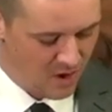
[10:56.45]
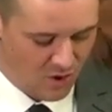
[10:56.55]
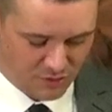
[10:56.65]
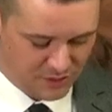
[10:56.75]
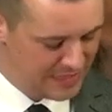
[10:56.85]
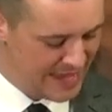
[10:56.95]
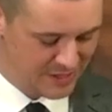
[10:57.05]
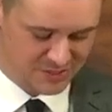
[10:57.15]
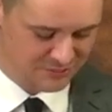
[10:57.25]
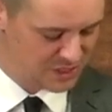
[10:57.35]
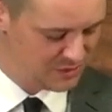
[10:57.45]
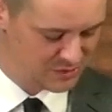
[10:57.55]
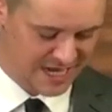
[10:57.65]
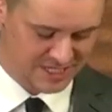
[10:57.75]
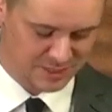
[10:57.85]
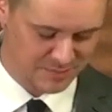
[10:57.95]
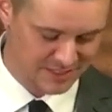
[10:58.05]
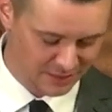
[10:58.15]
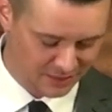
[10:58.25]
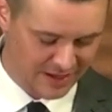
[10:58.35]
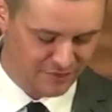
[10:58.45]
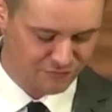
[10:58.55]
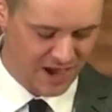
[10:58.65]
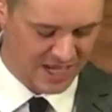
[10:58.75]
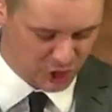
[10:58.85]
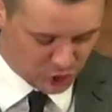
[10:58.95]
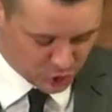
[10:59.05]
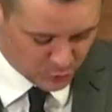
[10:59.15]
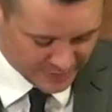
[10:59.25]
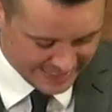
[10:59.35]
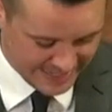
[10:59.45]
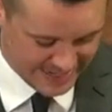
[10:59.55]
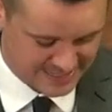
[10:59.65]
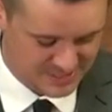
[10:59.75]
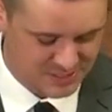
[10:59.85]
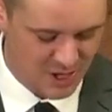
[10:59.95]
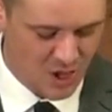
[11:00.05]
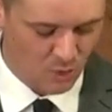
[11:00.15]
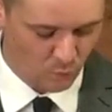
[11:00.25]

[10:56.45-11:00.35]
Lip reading: All the letters of the New Testament clarify who he is,